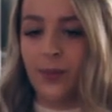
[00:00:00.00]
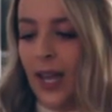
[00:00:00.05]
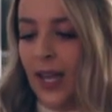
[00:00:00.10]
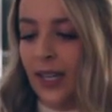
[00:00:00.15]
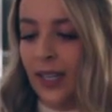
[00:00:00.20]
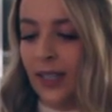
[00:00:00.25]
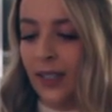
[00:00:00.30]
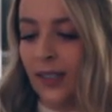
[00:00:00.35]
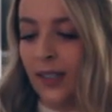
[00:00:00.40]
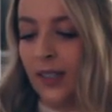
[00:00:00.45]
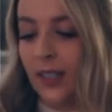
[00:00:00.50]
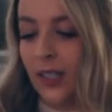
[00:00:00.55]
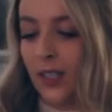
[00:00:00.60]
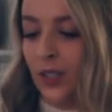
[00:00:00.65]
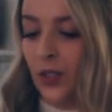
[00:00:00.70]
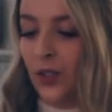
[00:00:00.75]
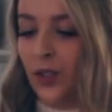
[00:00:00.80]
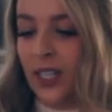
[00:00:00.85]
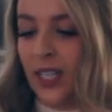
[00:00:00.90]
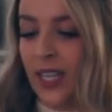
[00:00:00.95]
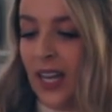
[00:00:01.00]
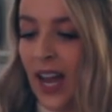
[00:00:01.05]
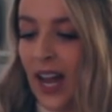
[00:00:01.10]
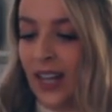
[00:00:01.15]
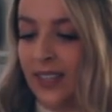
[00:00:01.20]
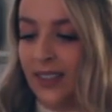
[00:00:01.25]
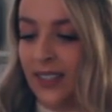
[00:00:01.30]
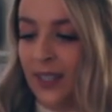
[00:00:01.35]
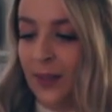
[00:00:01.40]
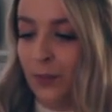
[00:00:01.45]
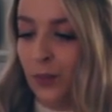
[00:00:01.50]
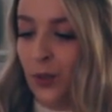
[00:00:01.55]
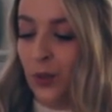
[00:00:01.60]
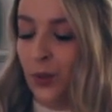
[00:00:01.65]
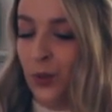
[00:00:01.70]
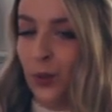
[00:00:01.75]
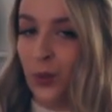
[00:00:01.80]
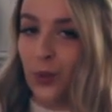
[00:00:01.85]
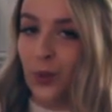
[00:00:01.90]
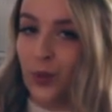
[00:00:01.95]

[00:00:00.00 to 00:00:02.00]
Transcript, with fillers: And you can add them to